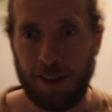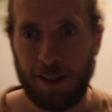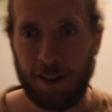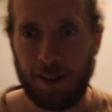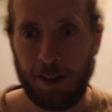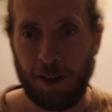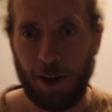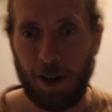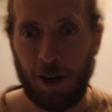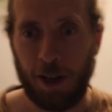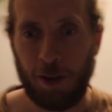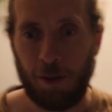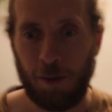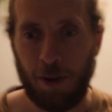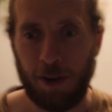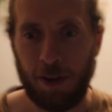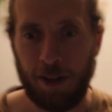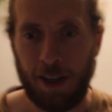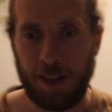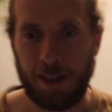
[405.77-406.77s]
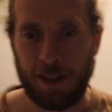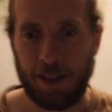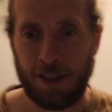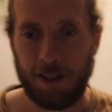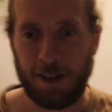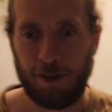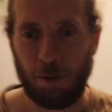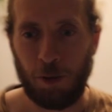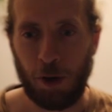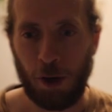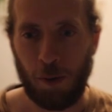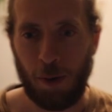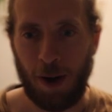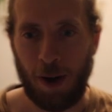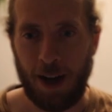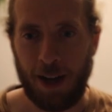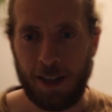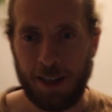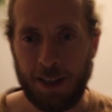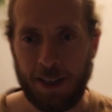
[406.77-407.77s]
The other one that is
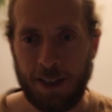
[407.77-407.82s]
required